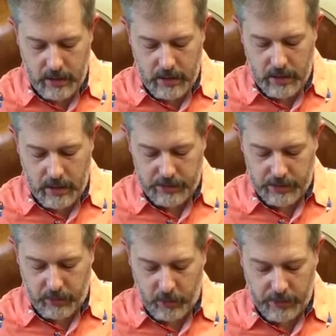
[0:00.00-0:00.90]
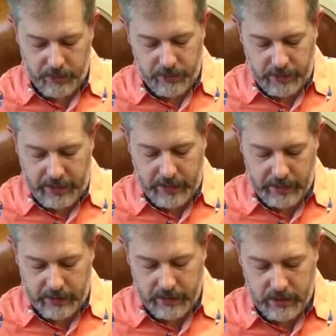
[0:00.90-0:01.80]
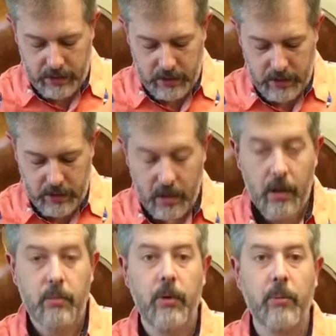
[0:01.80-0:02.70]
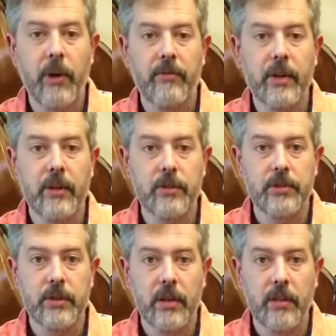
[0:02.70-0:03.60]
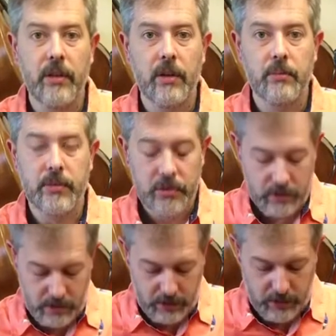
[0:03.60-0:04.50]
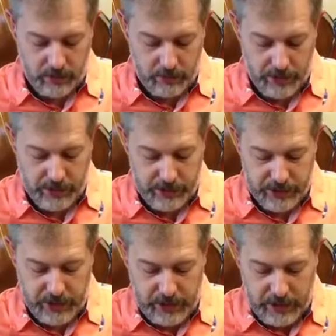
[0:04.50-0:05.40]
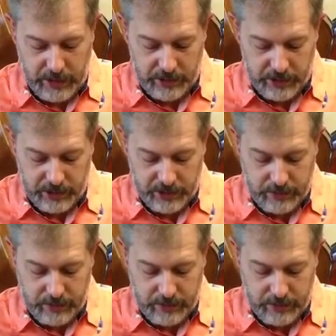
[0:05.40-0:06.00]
I support it with my hands, put my fingers and thumbs on the bridge and just